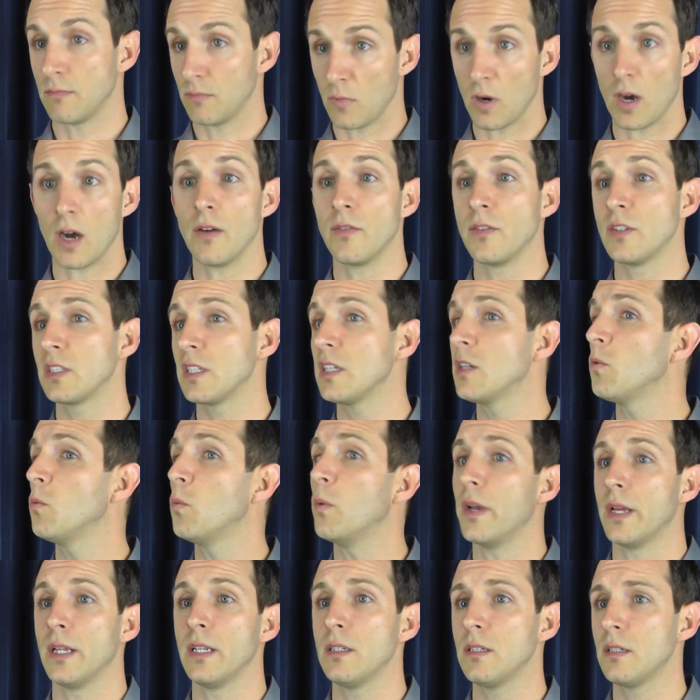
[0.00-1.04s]
obviously
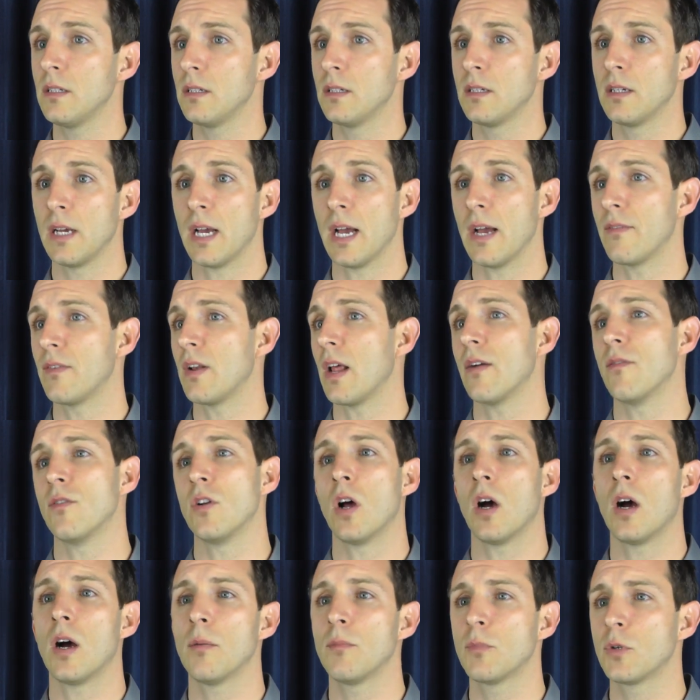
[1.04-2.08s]
wind, I have to have an
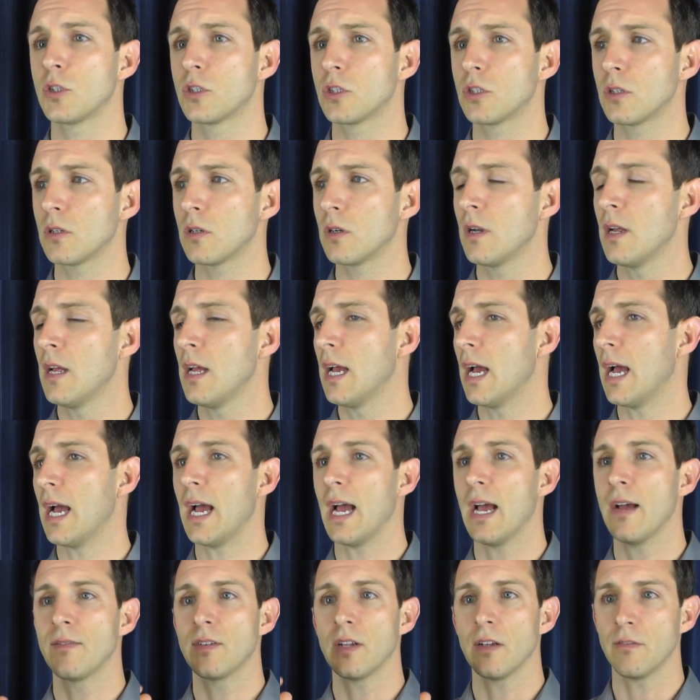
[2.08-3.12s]
embouchure, I
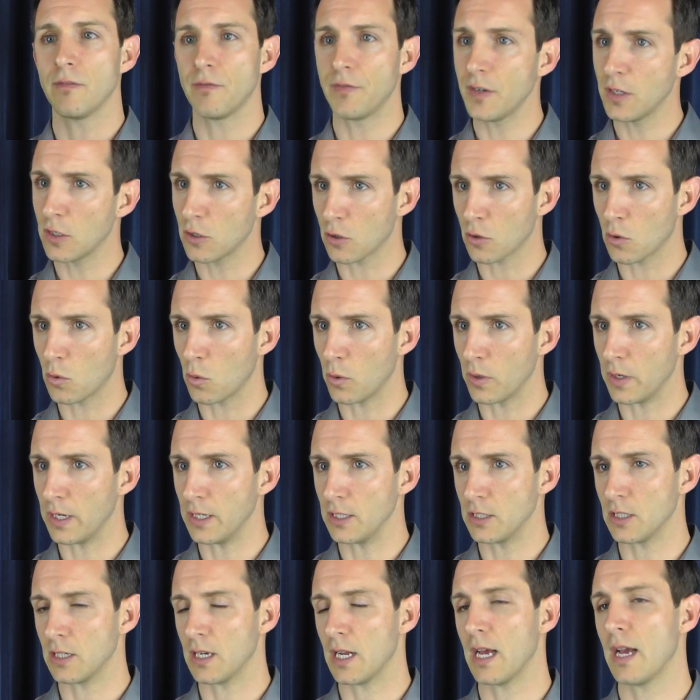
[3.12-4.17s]
have to have finger
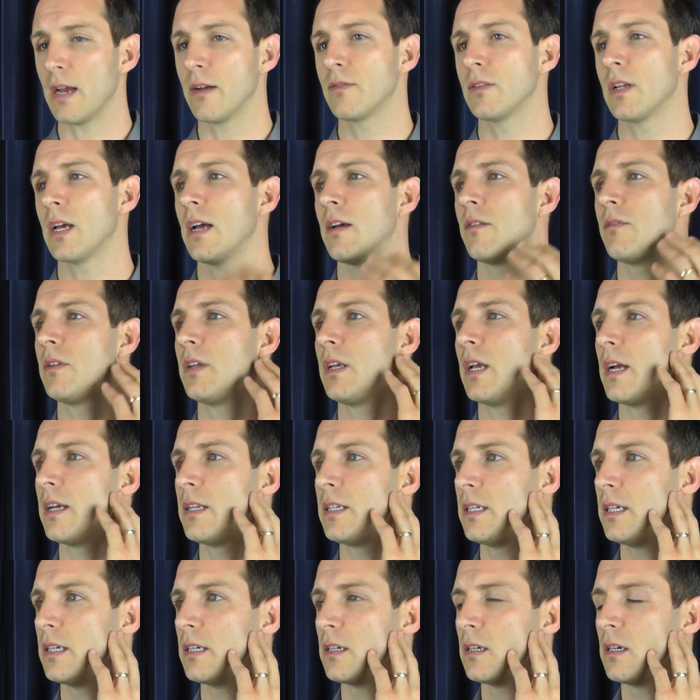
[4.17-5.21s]
coordination, I have to have the
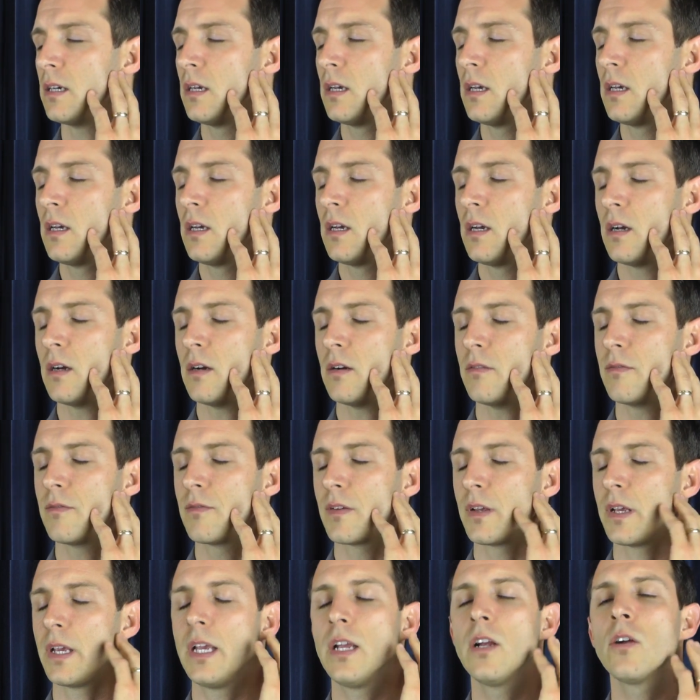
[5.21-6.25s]
idea of
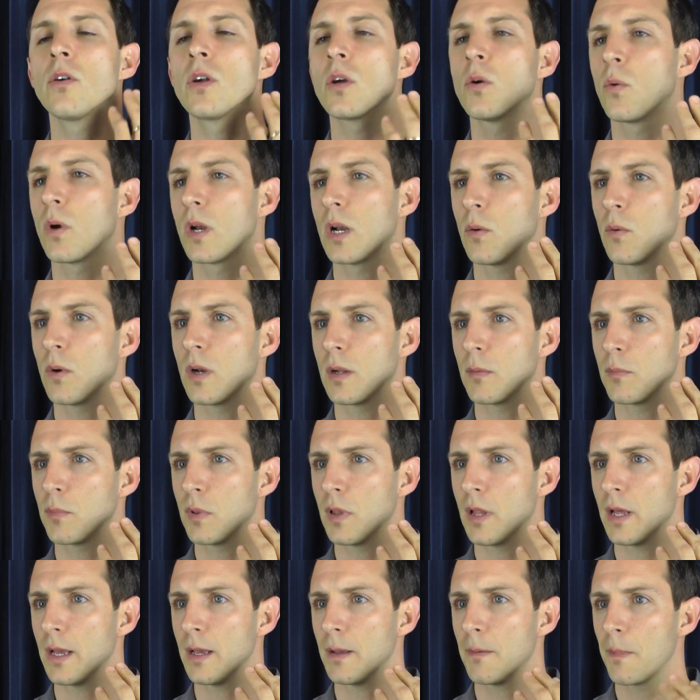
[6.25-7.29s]
hearing what I want to
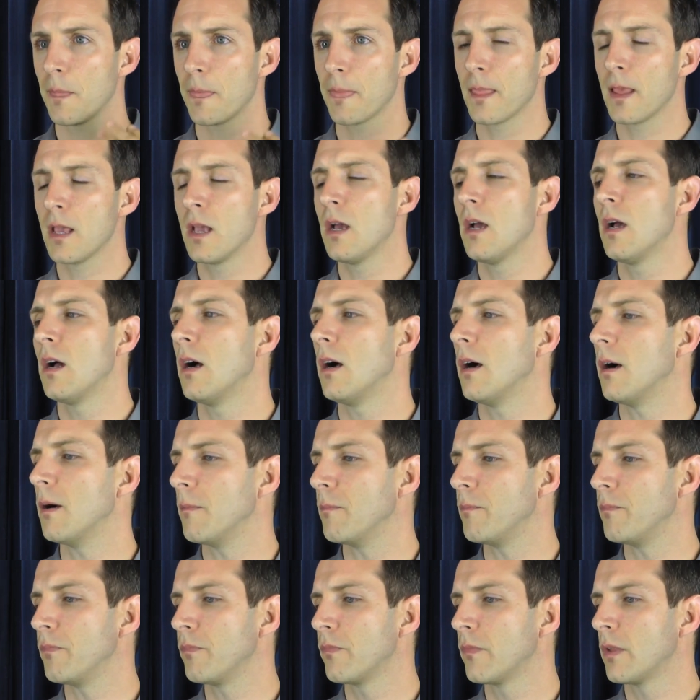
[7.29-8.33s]
play.
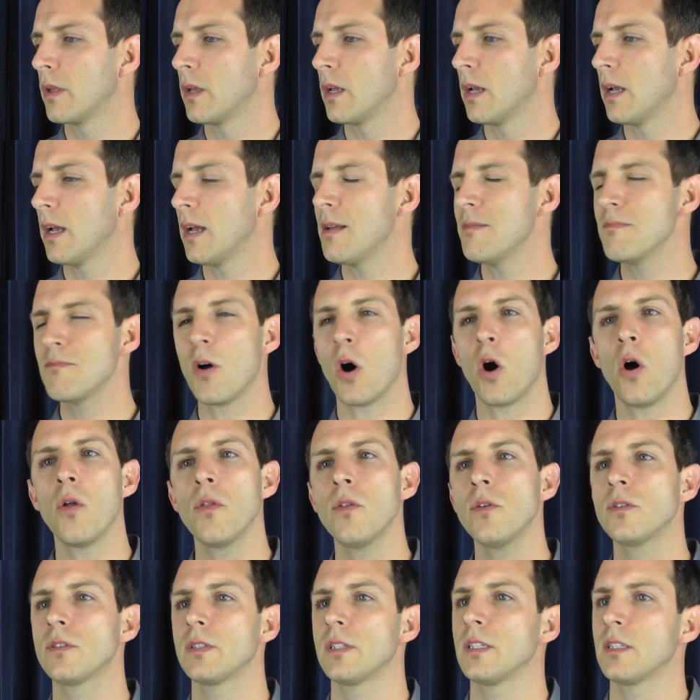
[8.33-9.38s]
And all
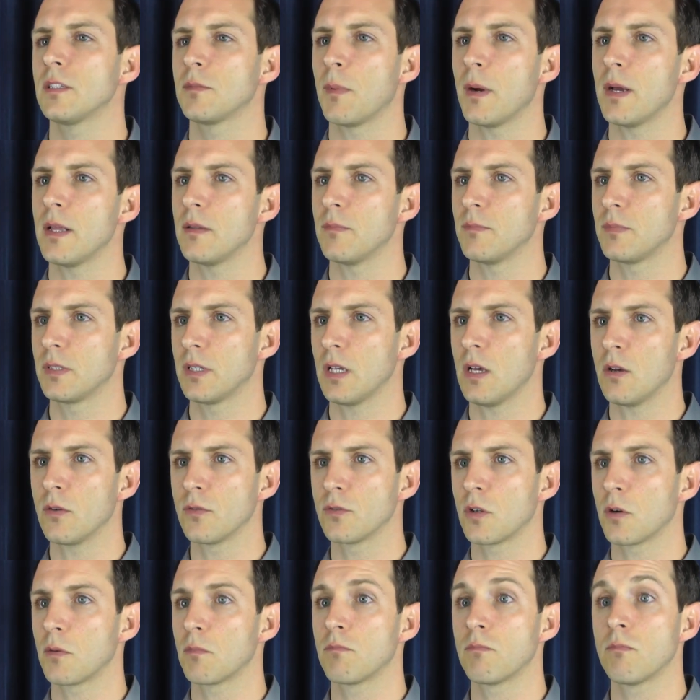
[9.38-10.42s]
those things by
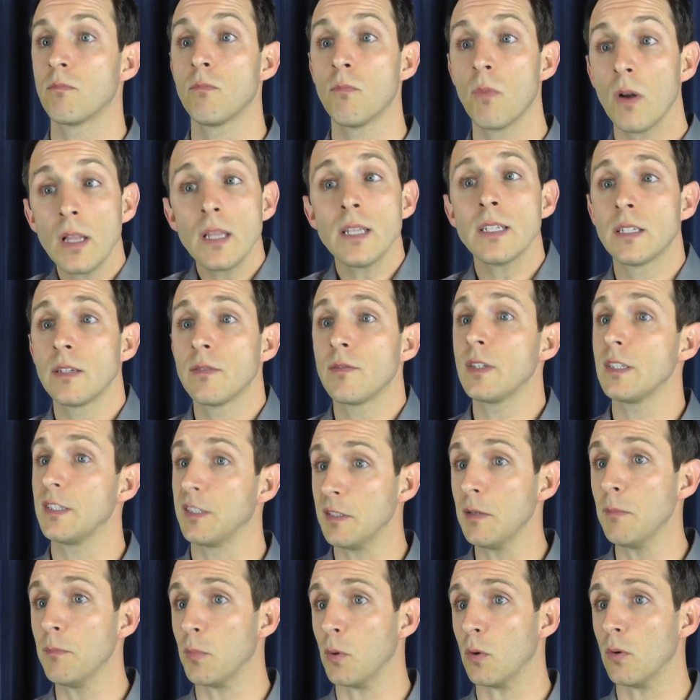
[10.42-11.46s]
themselves are relatively
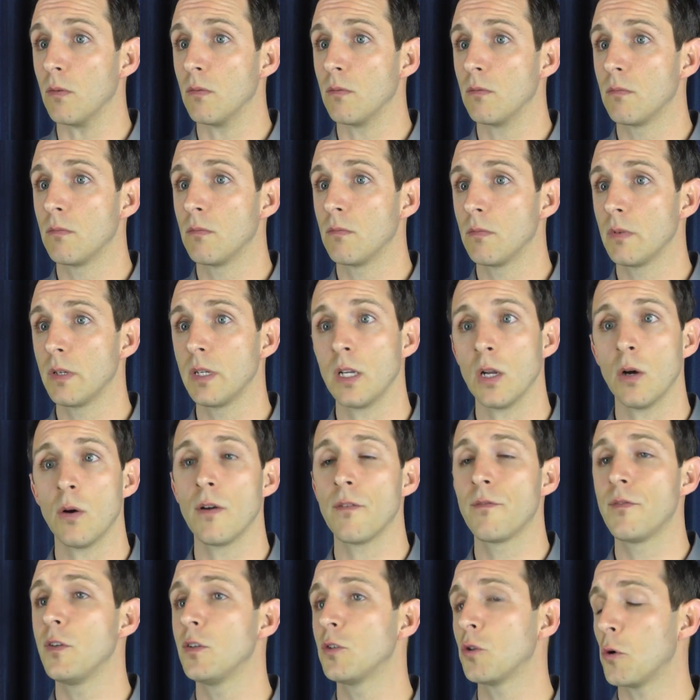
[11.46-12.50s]
simple. You know,
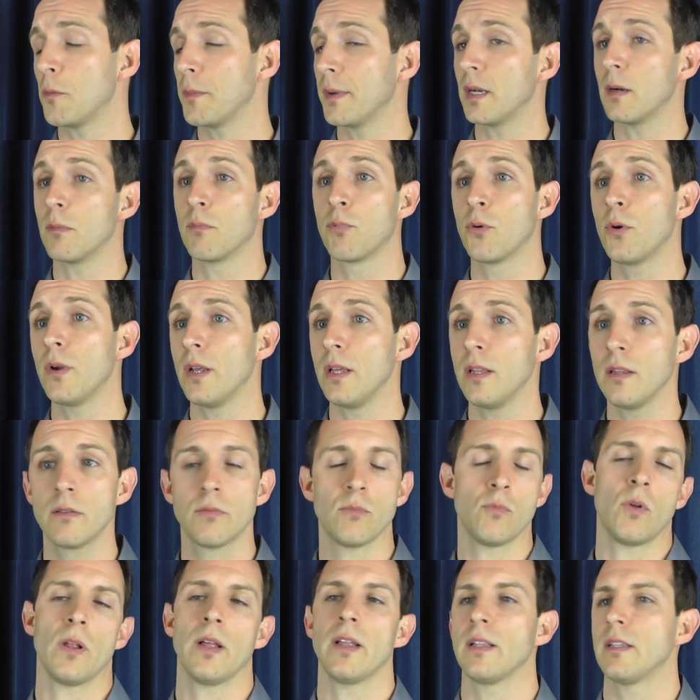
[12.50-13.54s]
if you told me to breathe,
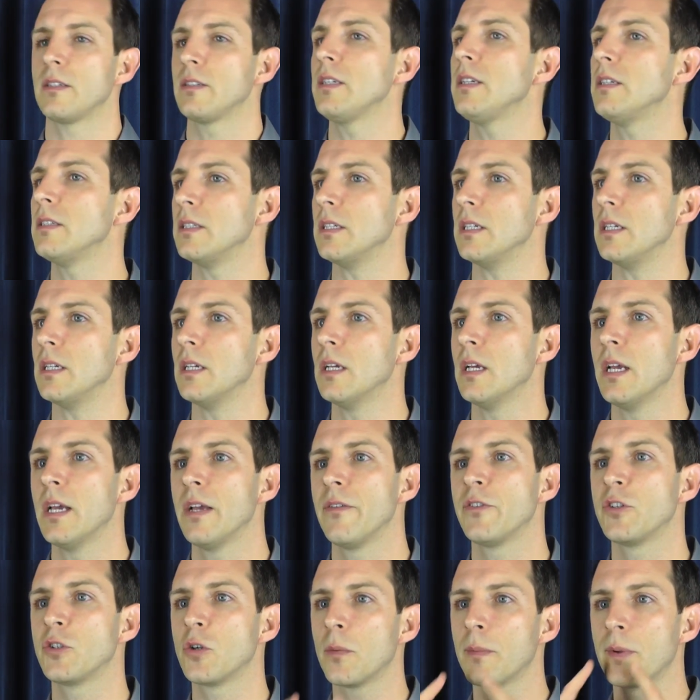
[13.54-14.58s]
well, that's easy.
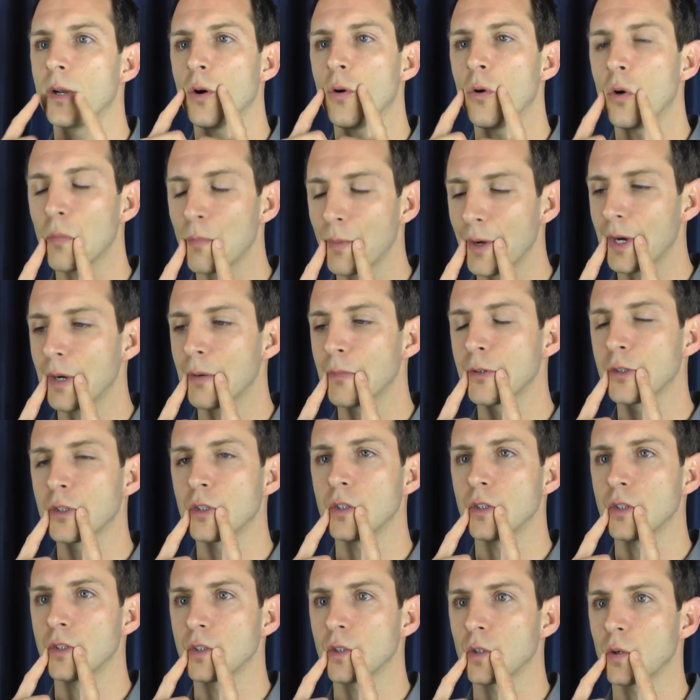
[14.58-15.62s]
If you told me to hold my
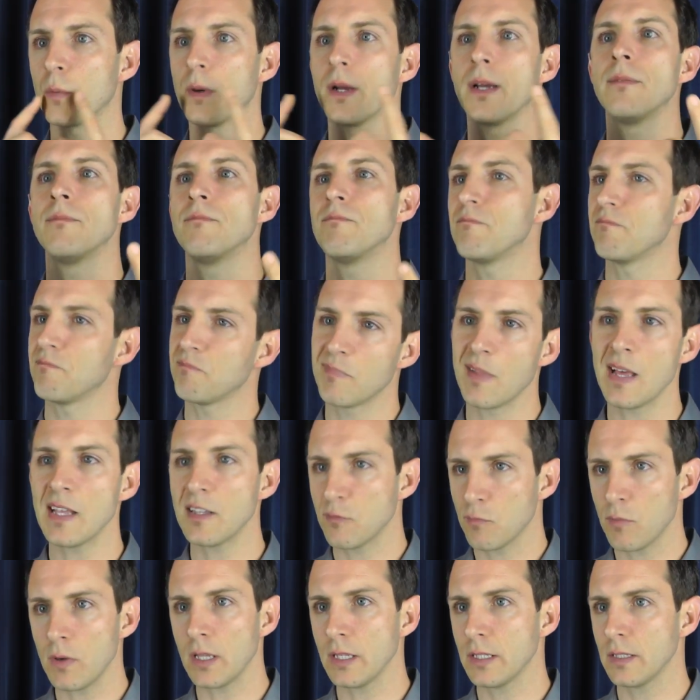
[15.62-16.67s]
embouchure in a certain way,
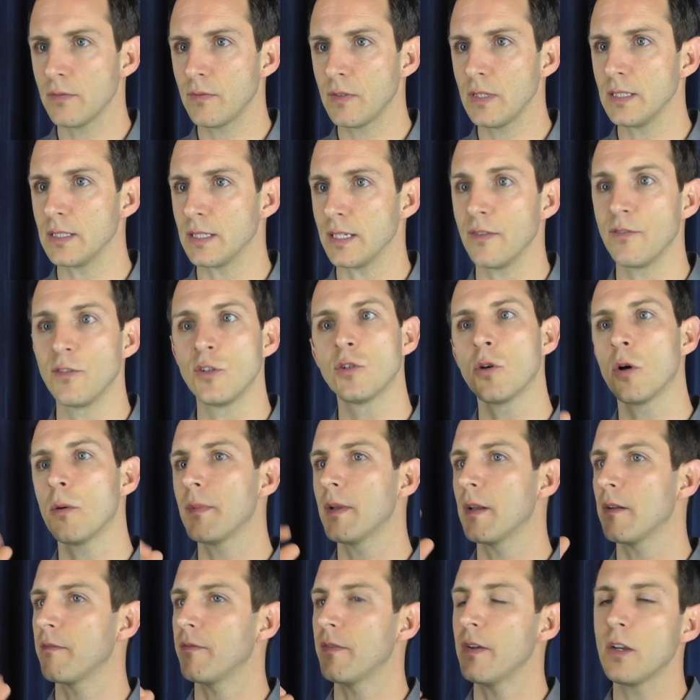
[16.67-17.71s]
that's relatively easy. If you told
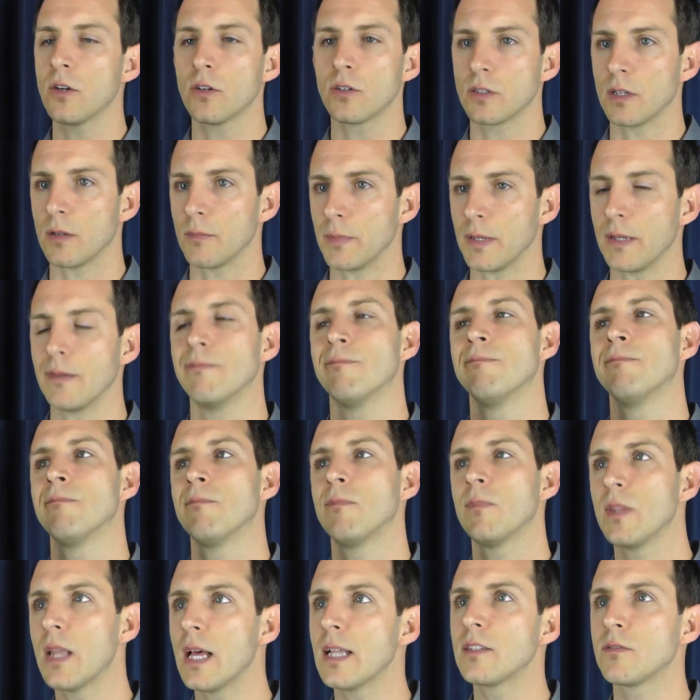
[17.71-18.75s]
me to finger something,
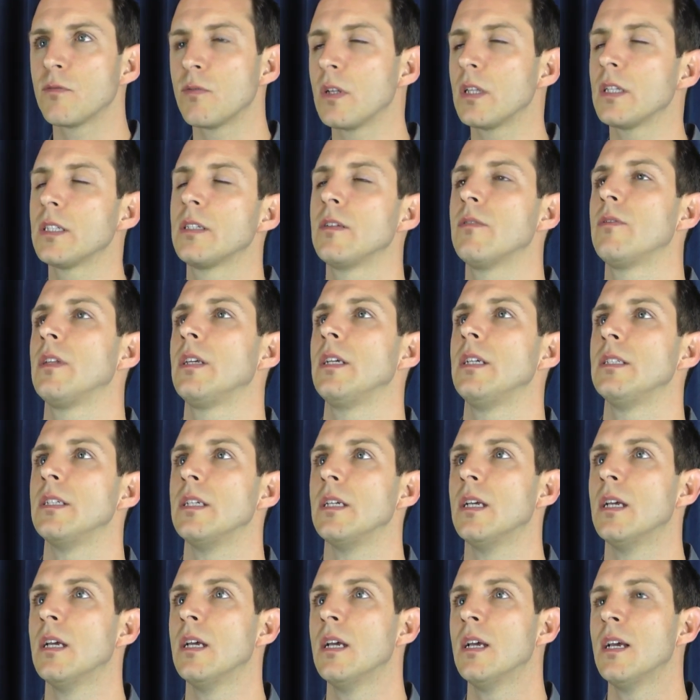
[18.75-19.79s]
that's relatively easy.